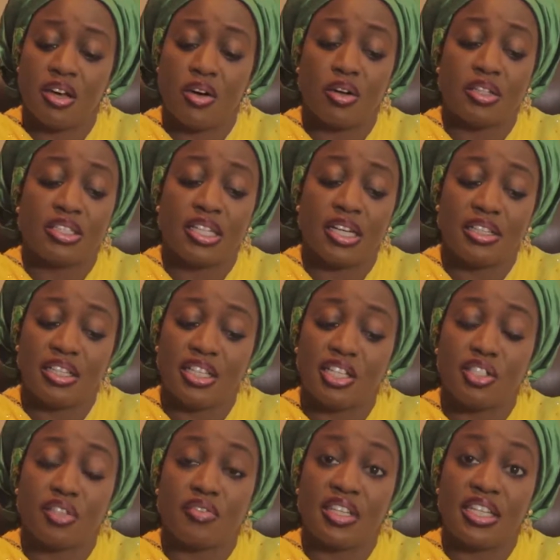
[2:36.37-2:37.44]
under the
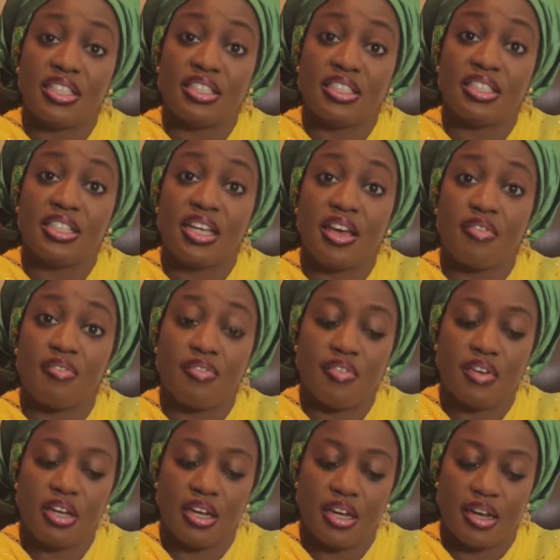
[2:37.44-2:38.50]
age of 18
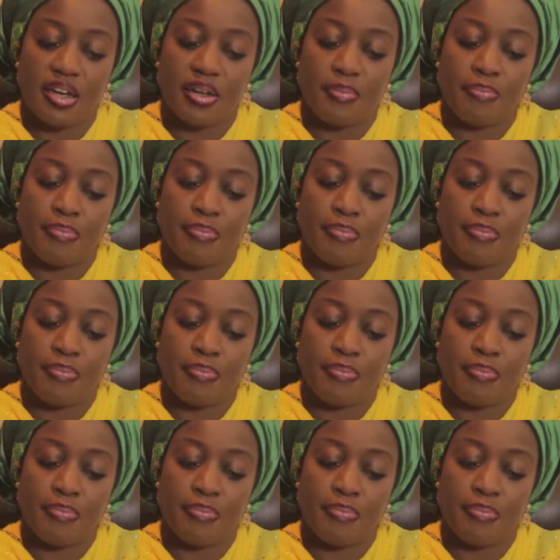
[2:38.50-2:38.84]
every year.